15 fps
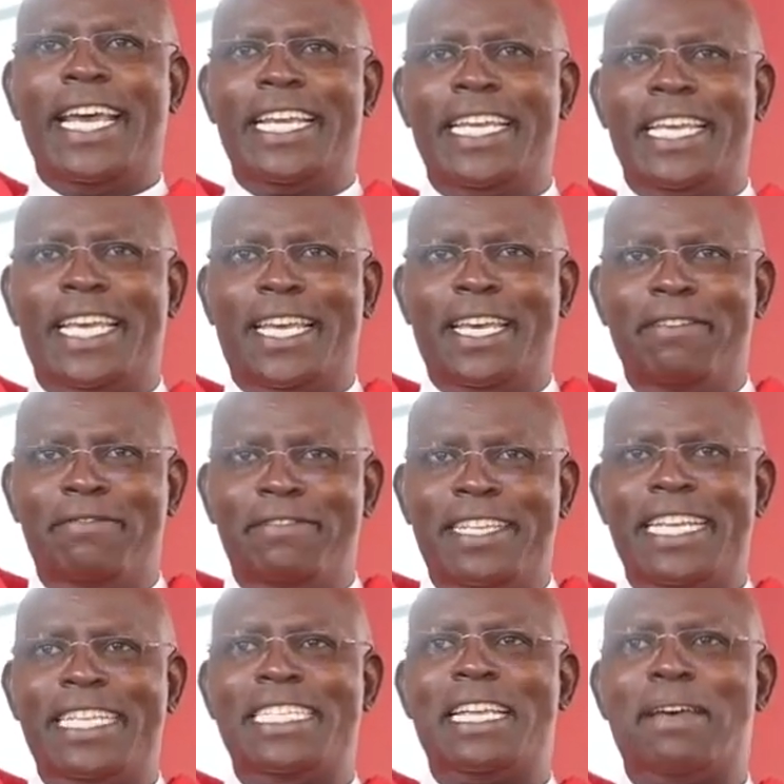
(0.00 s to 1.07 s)
and
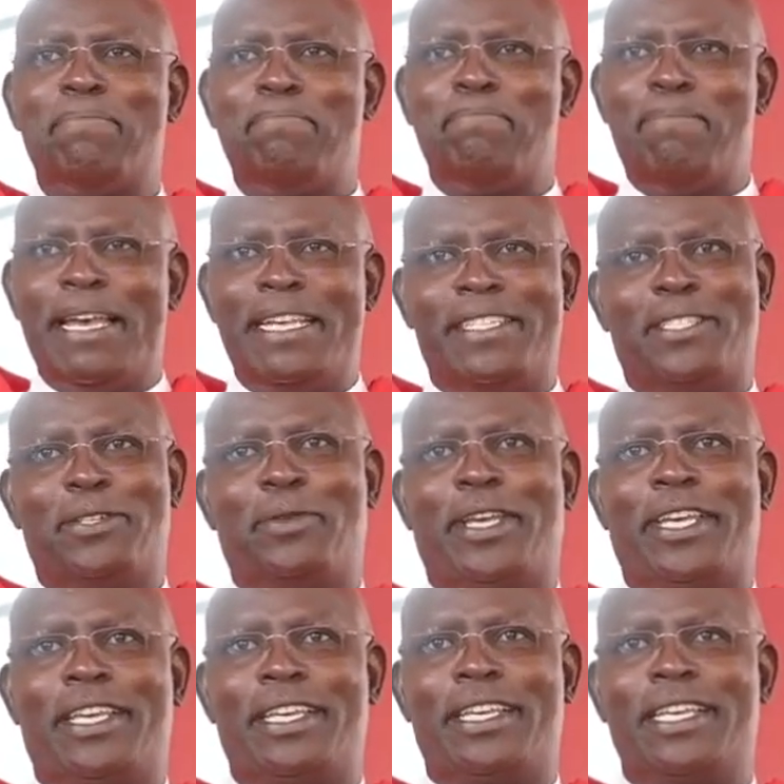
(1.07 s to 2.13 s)
gifted in the best
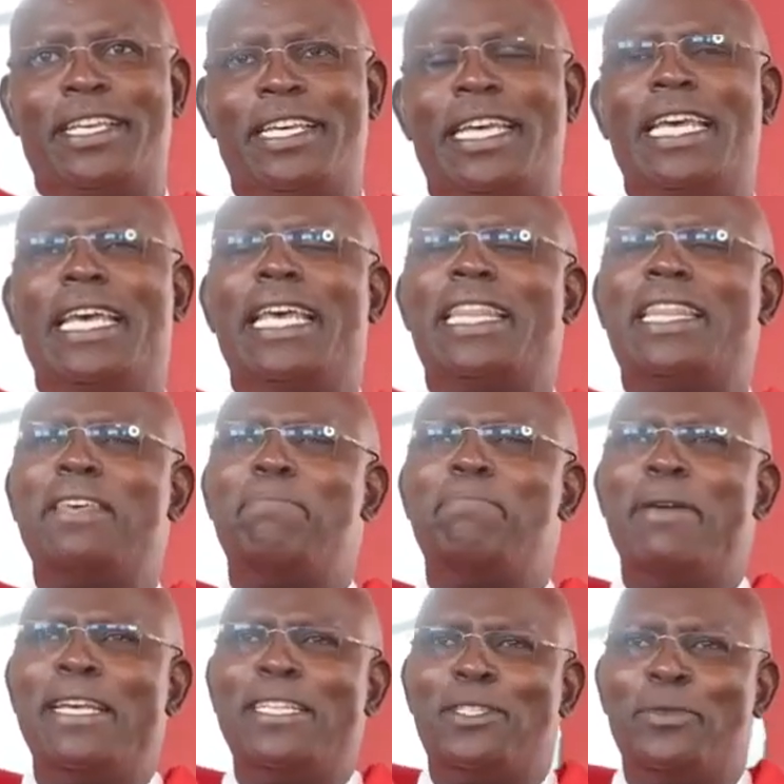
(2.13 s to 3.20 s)
way. The
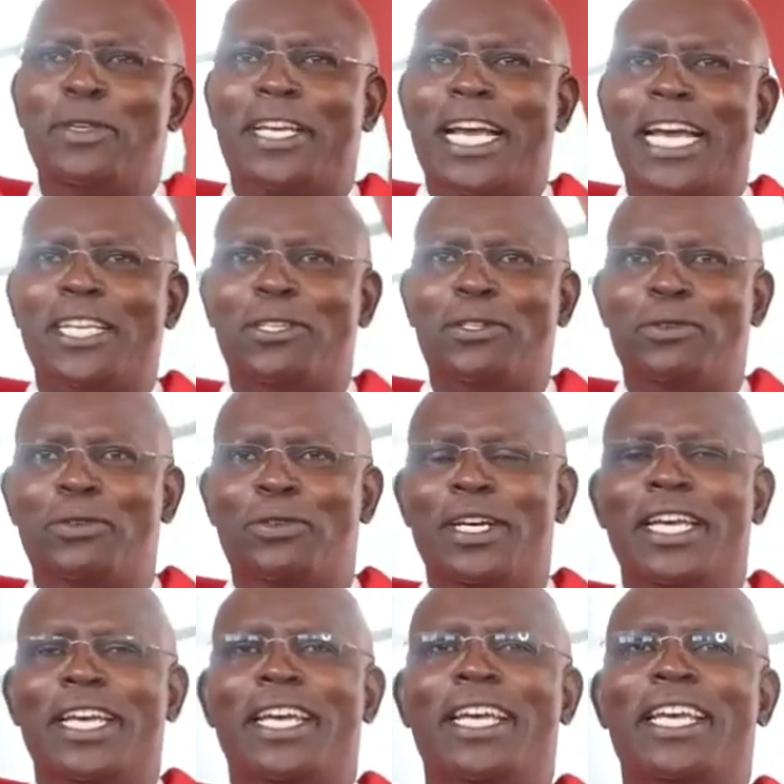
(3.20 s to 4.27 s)
best we can do
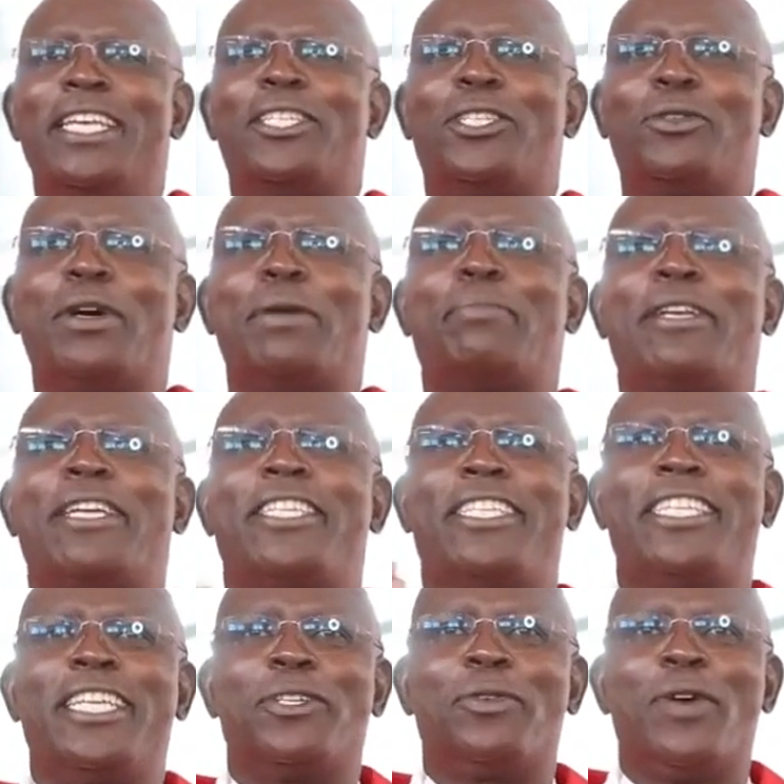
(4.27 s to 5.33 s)
is to
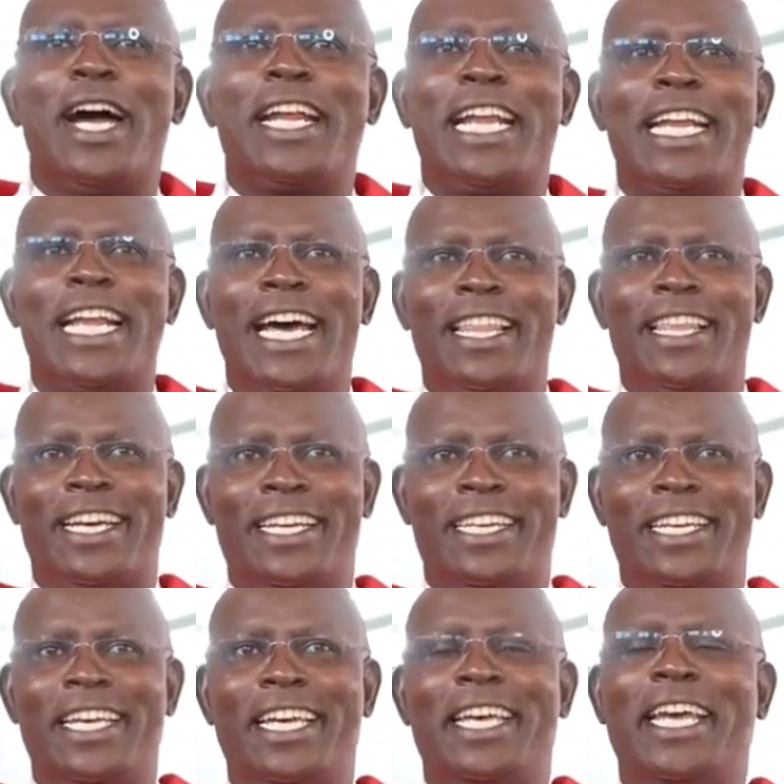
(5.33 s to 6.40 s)
appreciate one another
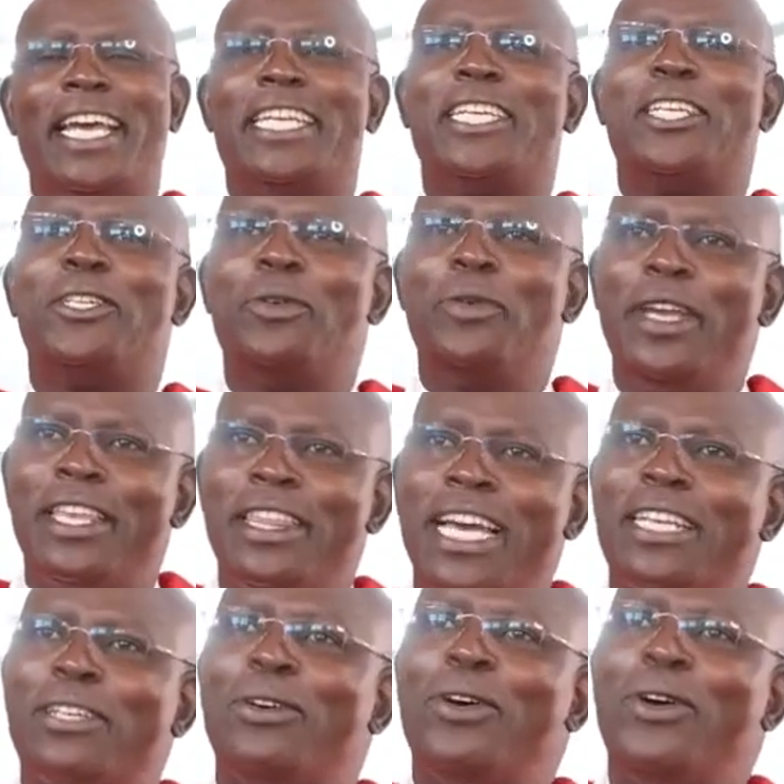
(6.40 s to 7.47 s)
and knowing
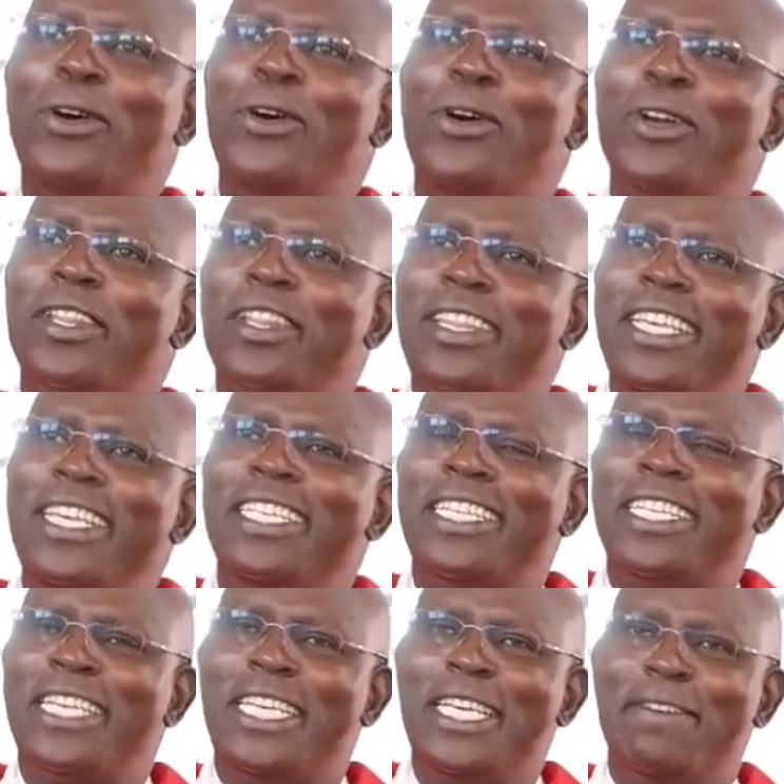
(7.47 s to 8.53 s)
that all
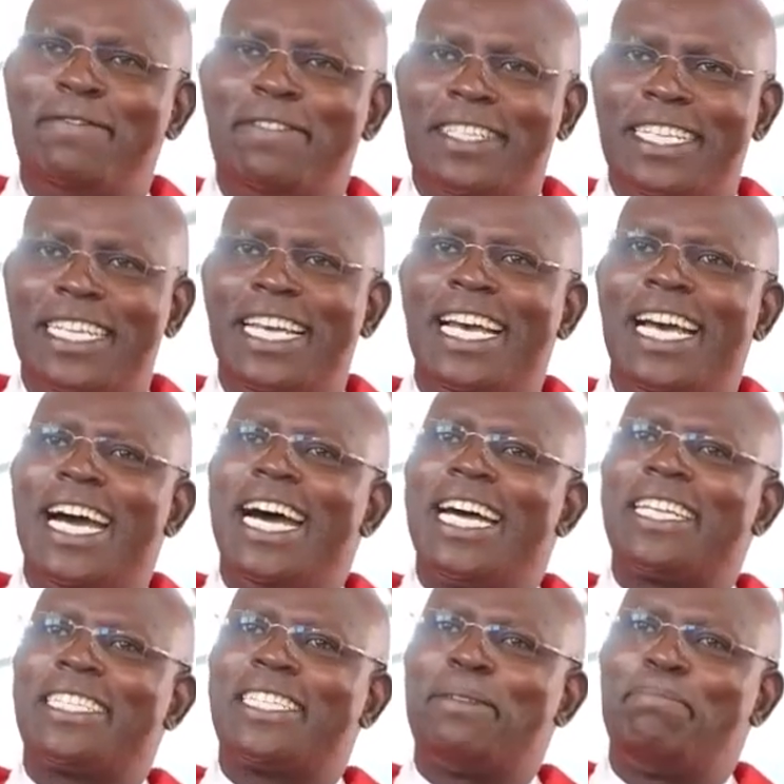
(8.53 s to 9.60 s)
these gifts
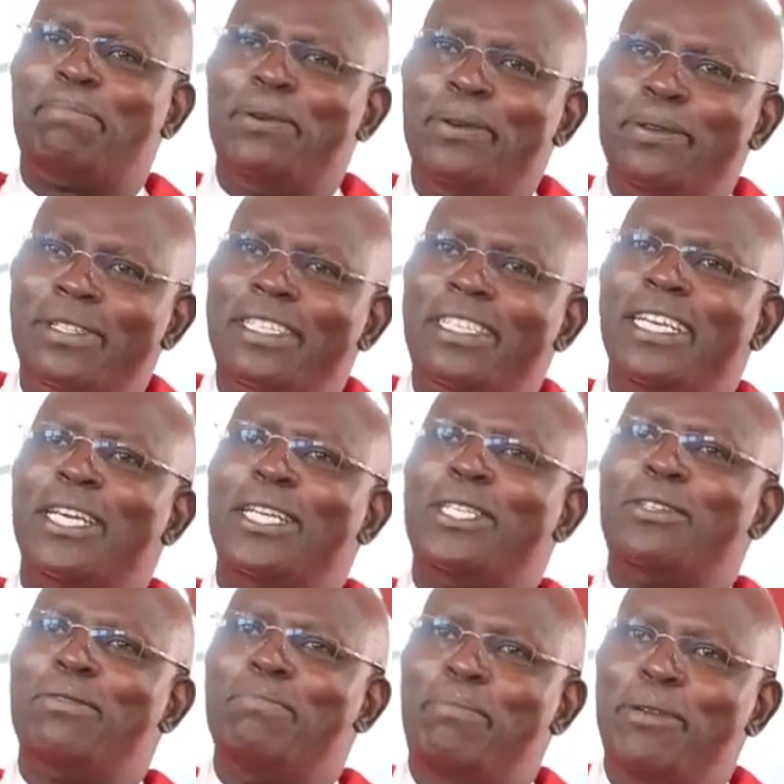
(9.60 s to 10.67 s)
are supposed
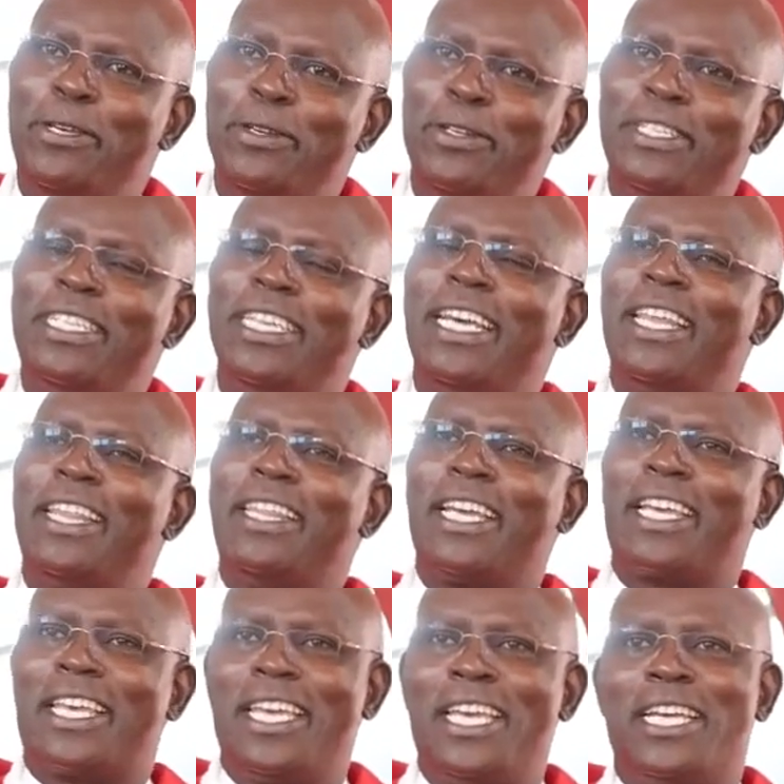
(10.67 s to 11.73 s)
to build
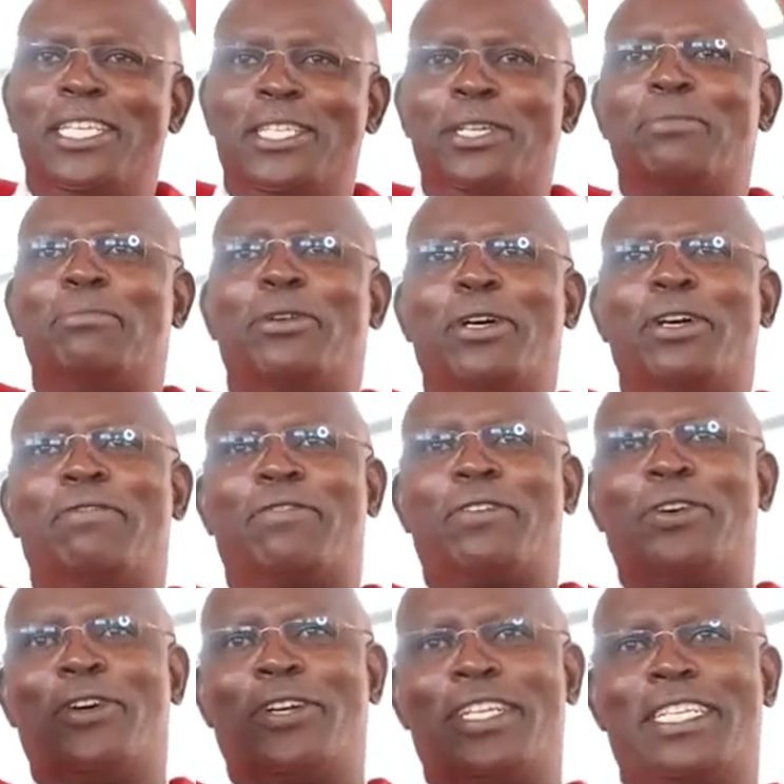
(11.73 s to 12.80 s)
the kingdom
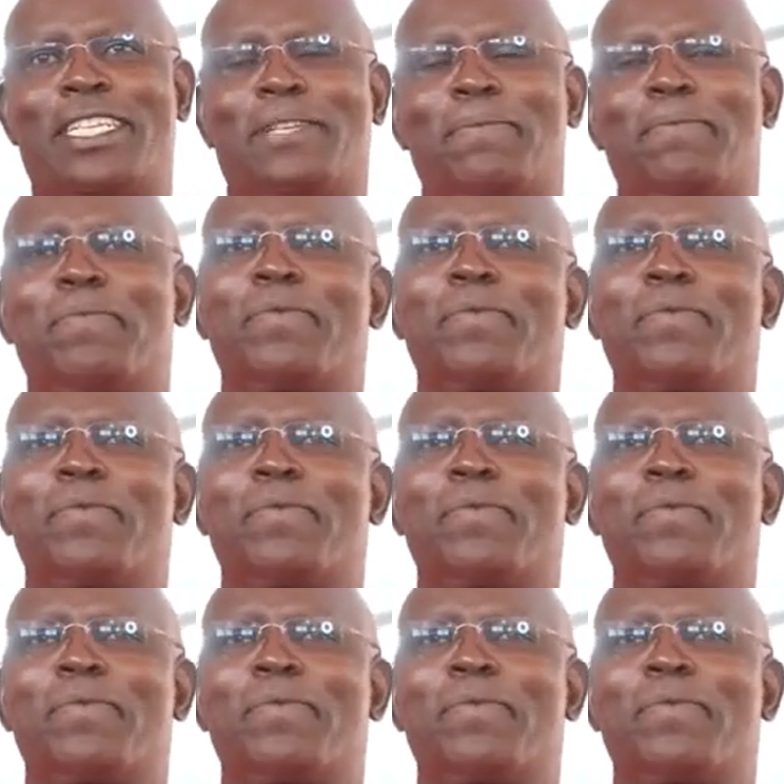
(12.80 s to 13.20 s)
of God.